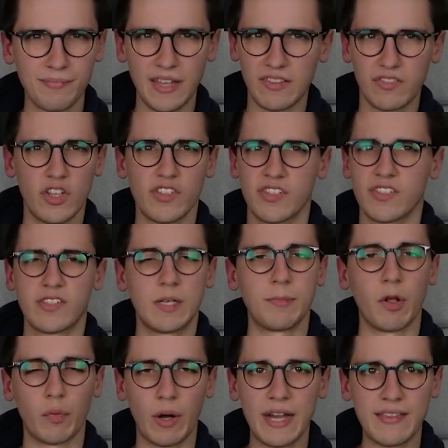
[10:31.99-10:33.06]
That doesn't
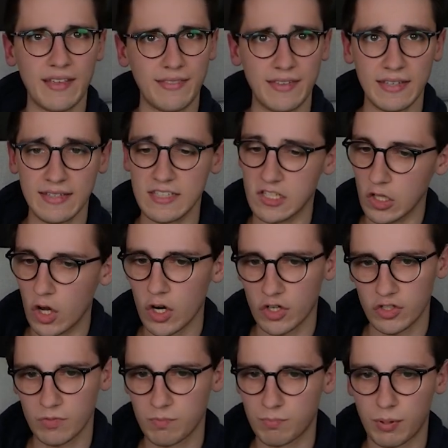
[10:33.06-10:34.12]
seem all right. I think these
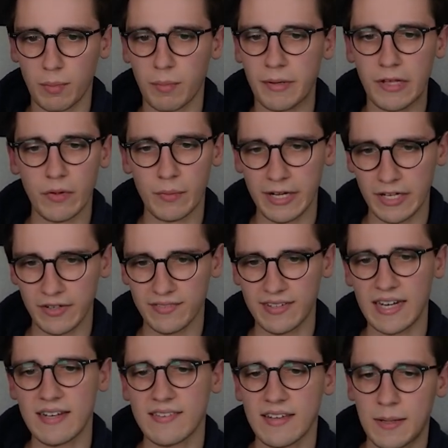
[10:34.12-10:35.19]
logs probably already
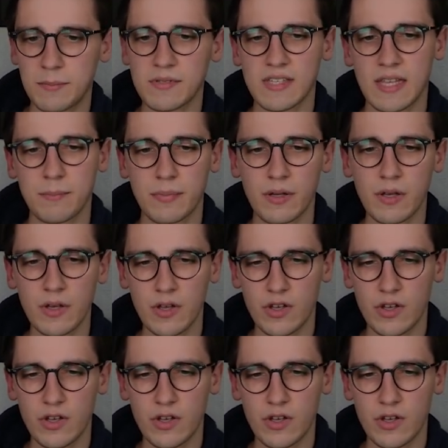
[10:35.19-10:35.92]
contain timestamp.